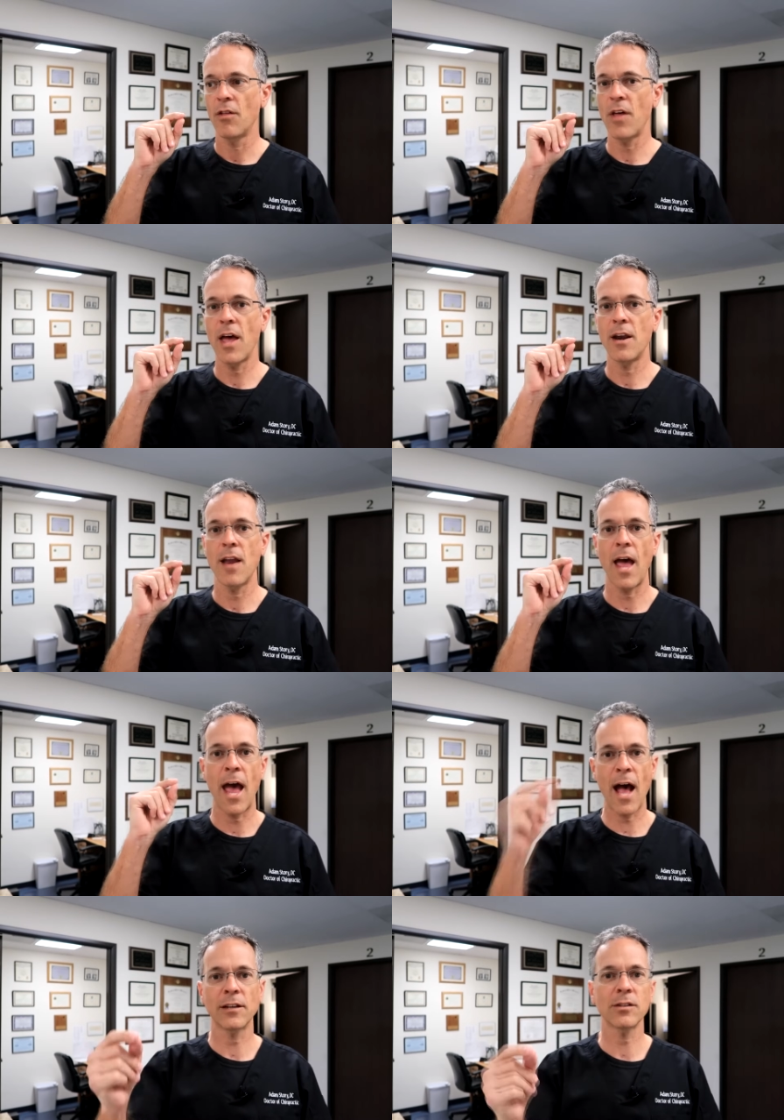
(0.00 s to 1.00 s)
then
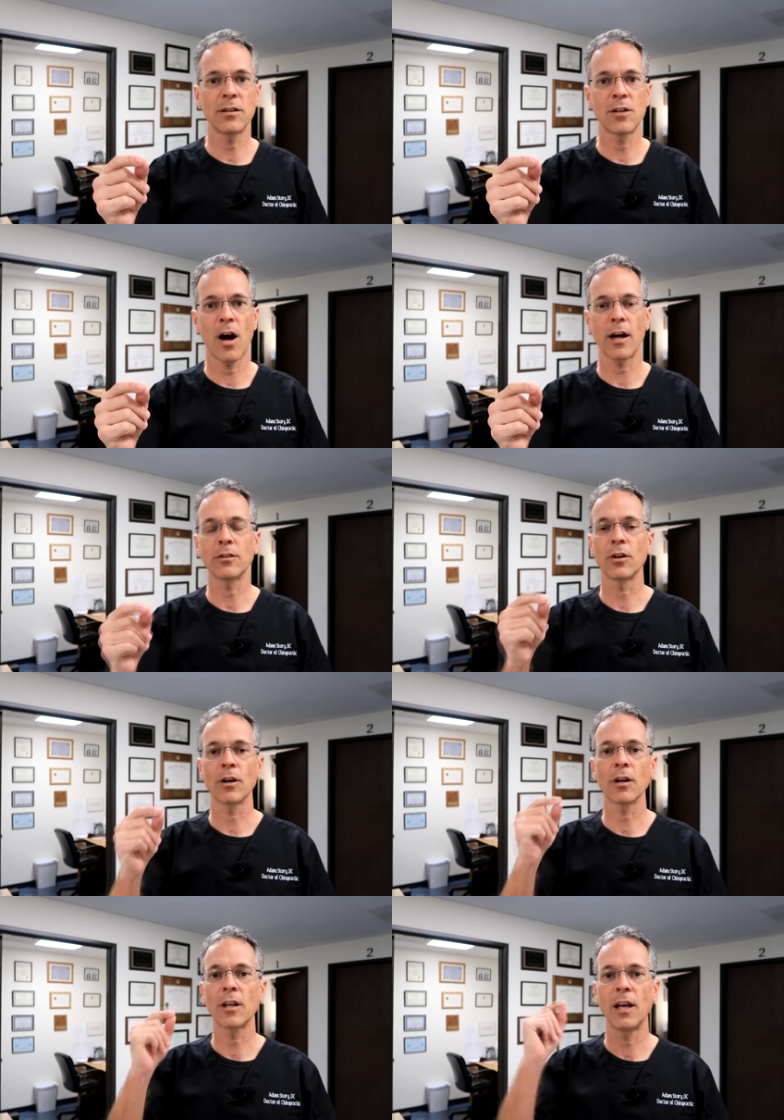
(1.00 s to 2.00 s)
ask the
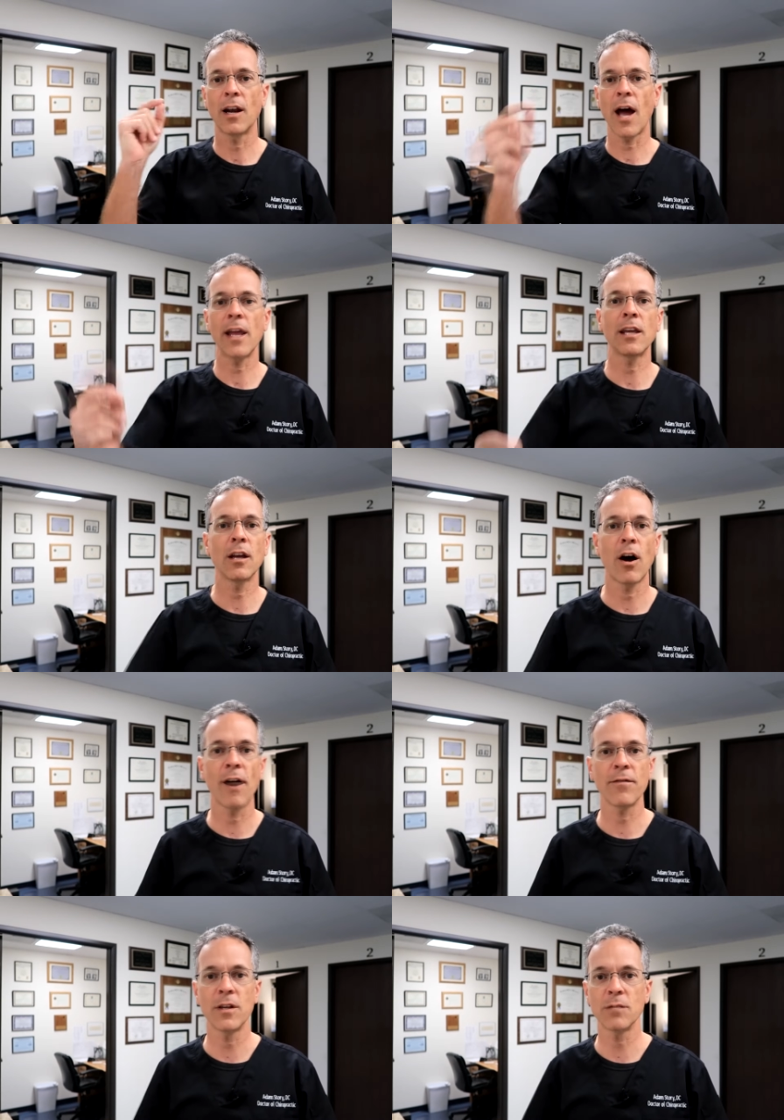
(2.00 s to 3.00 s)
doctor, can I get
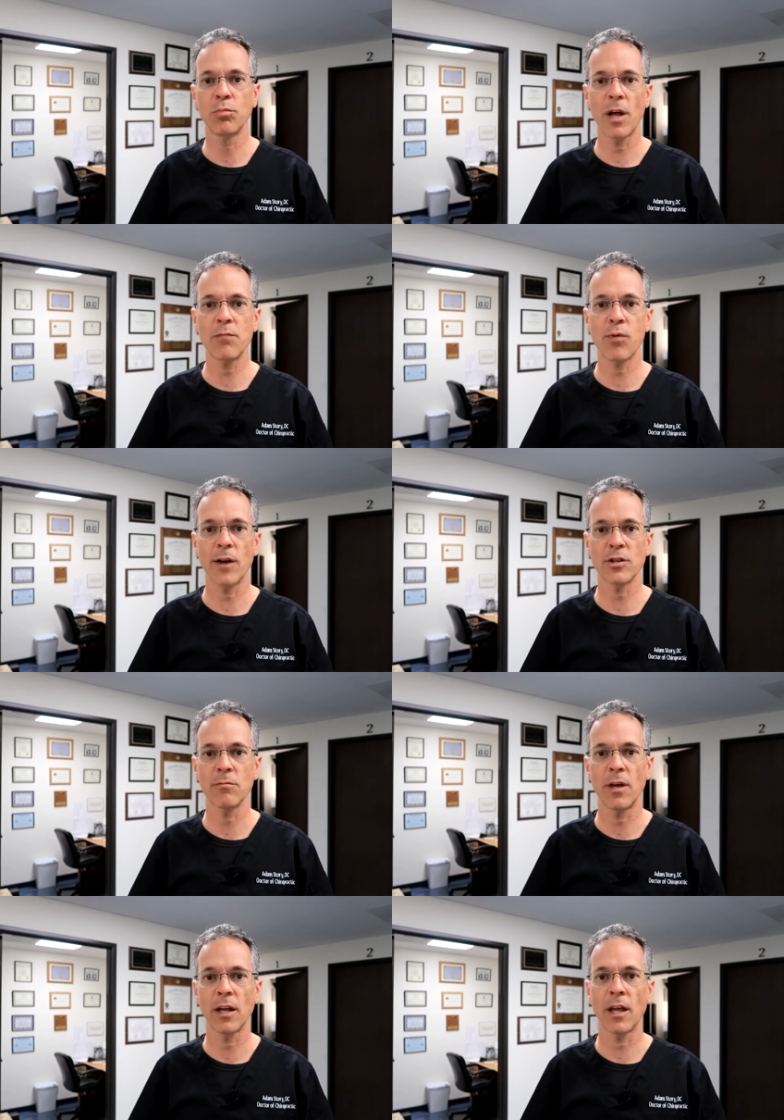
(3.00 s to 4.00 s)
off these blood pressure
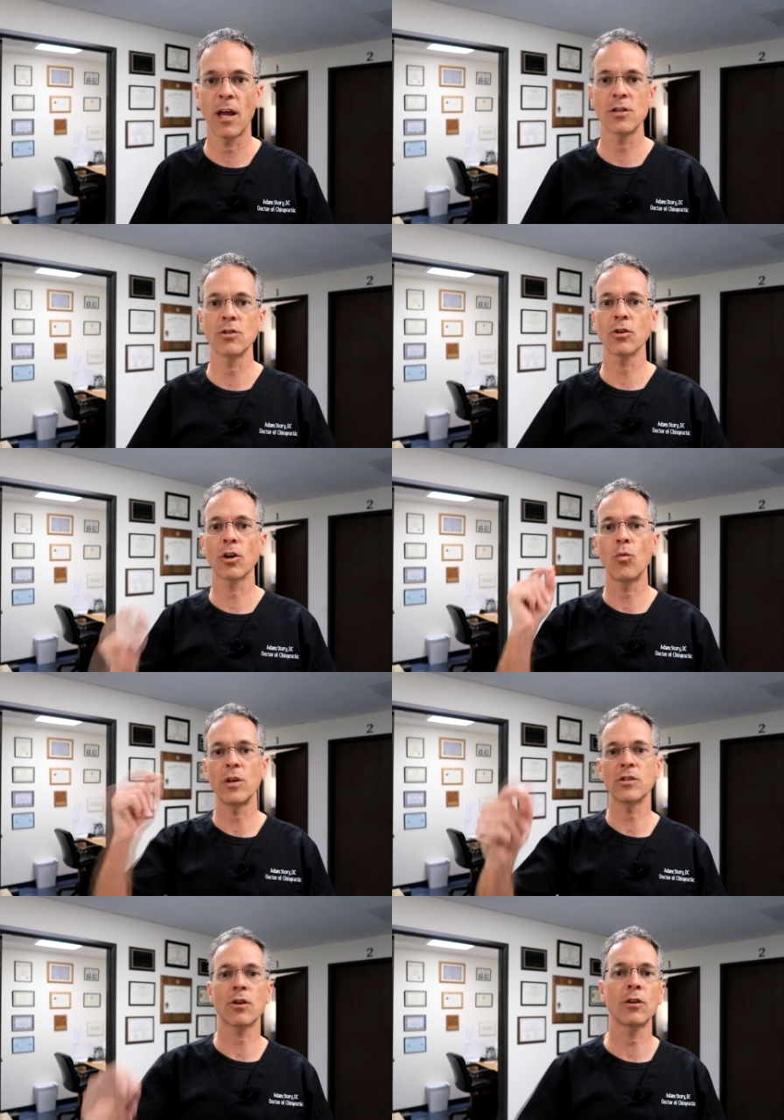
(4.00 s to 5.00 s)
medications, or can we
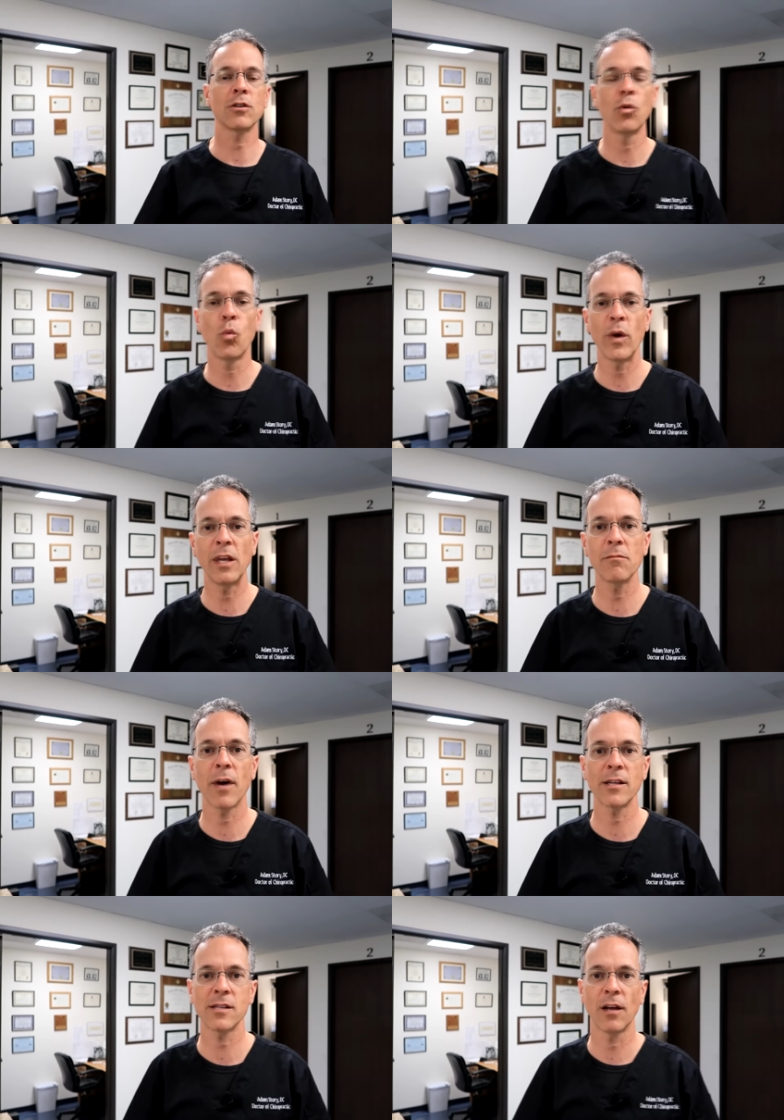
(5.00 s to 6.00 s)
start to wean
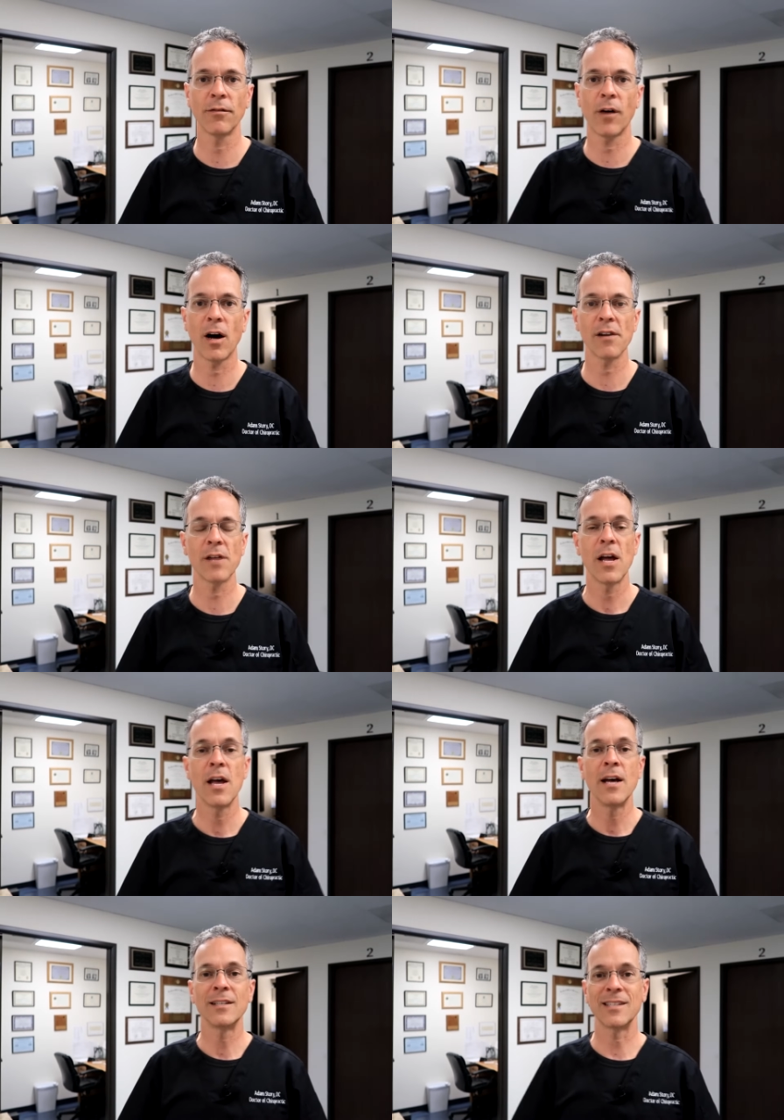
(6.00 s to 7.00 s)
myself off
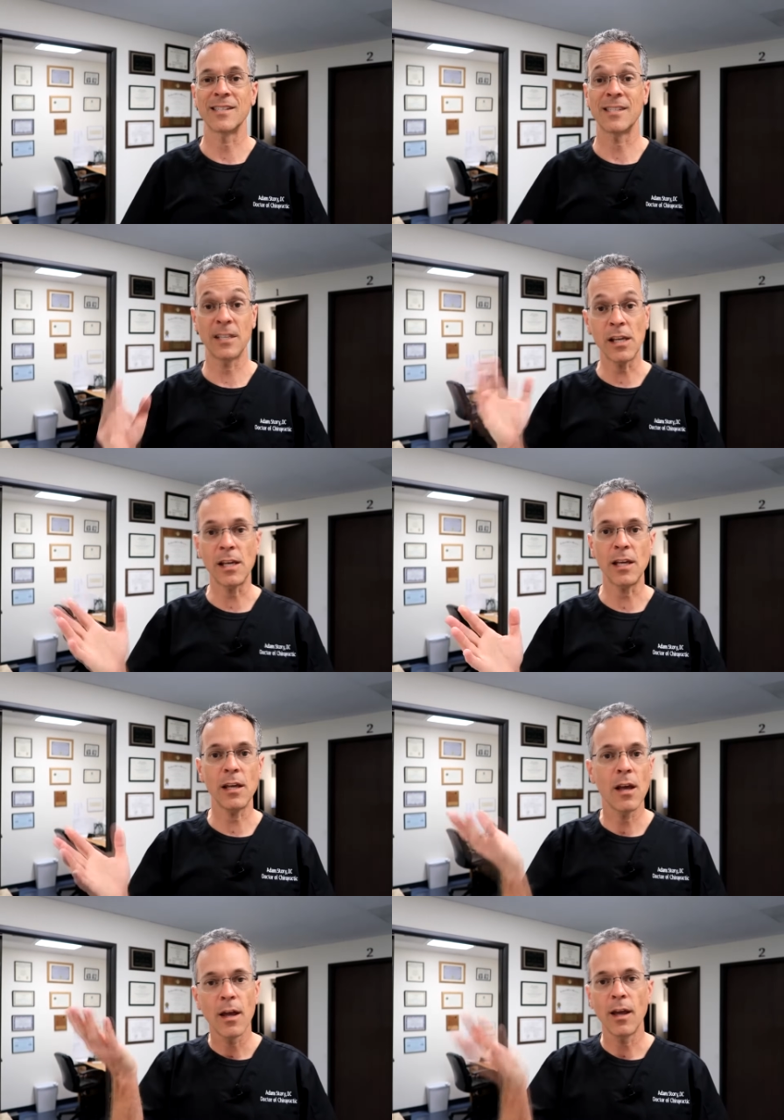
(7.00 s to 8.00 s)
to
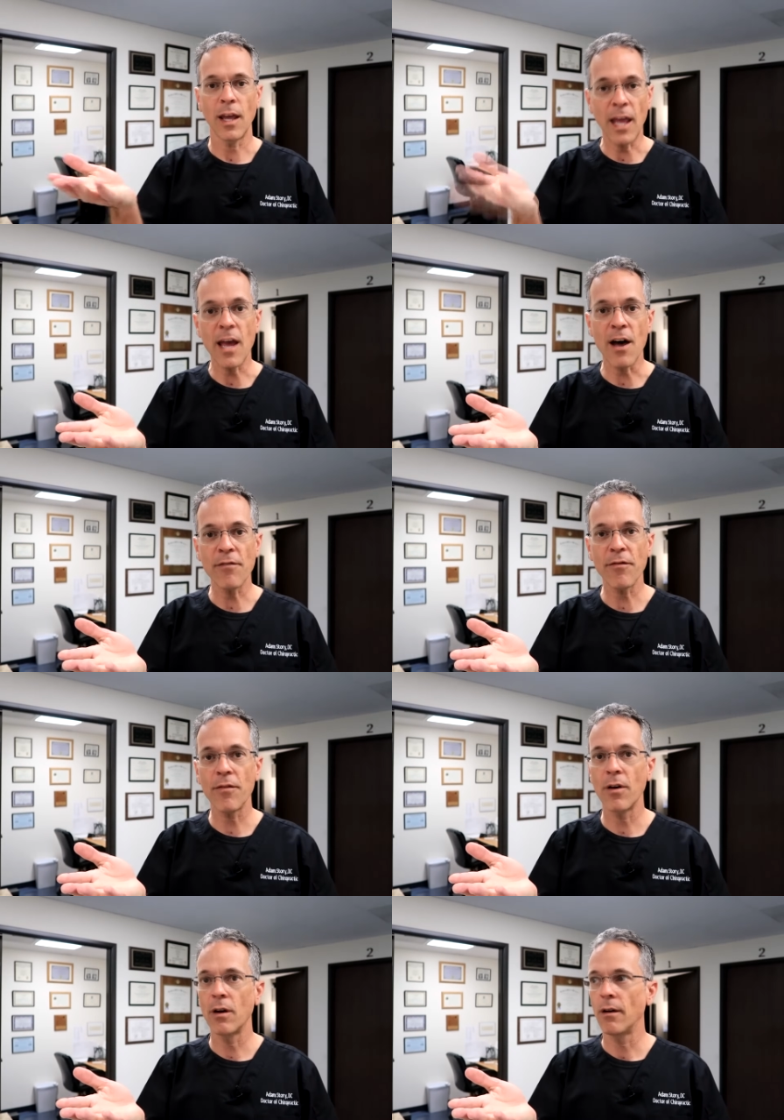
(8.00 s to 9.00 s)
see if